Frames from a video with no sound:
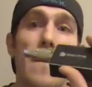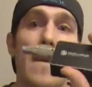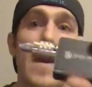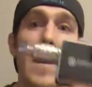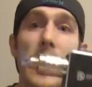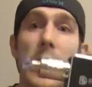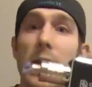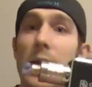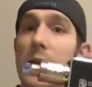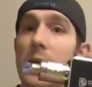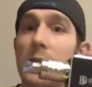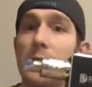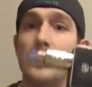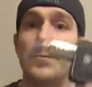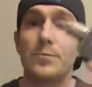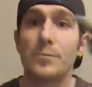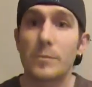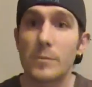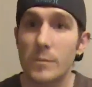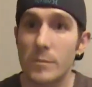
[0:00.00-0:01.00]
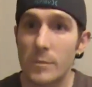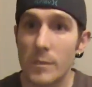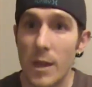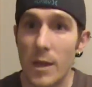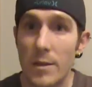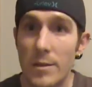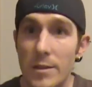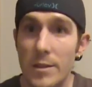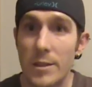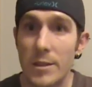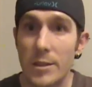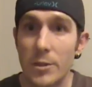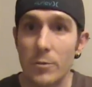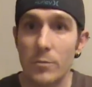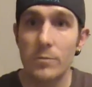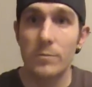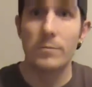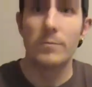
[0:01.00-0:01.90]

And I'll see you soon.